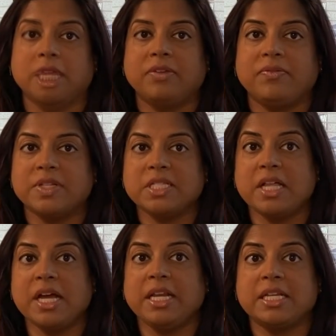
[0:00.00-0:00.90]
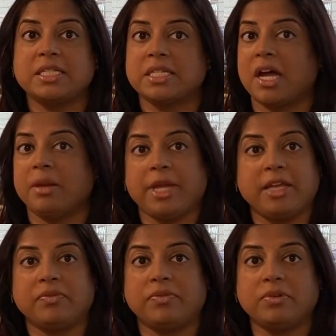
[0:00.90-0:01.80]
Invisalign is not
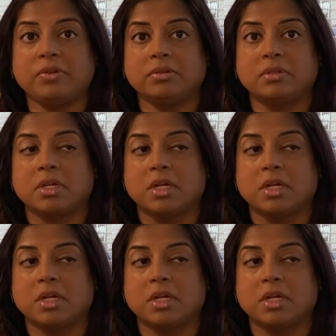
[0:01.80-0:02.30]
painful.